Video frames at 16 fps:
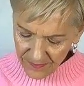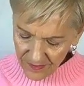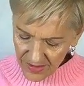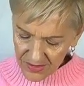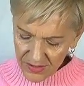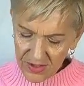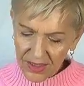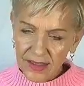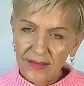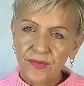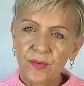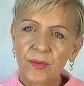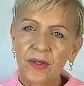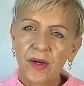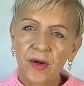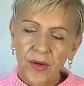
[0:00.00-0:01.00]
particularly if you
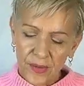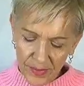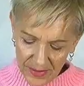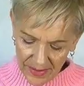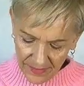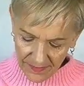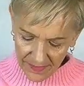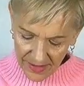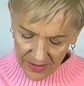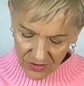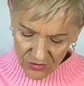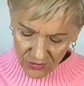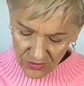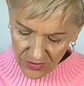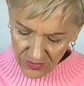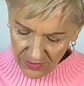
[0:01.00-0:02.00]
want to open up that
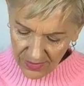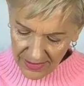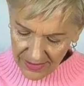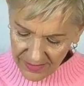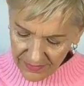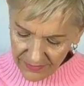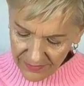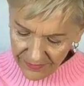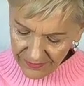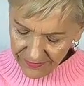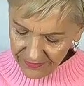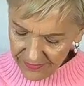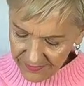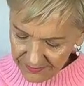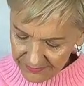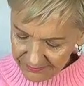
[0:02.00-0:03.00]
door to love.
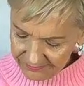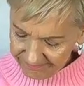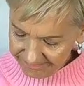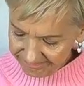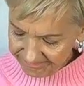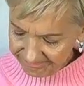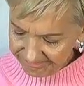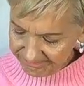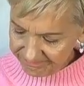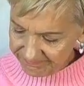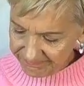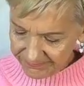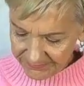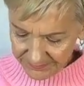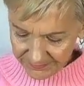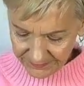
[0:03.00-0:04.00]

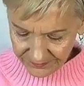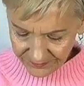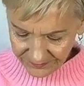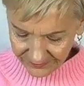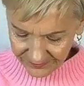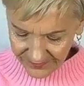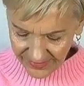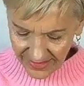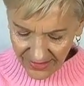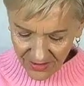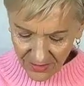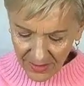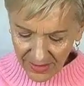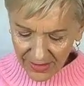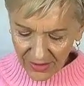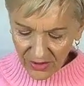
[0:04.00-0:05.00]
Oh,
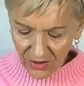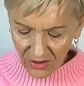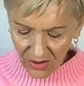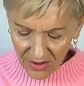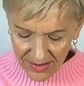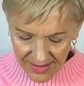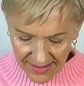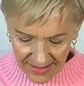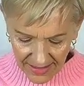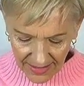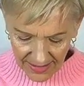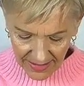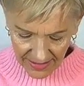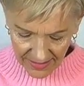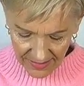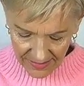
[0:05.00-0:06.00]
my God,
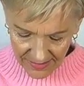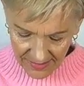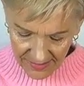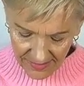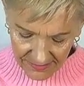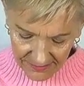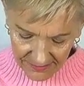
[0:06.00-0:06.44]
darlings.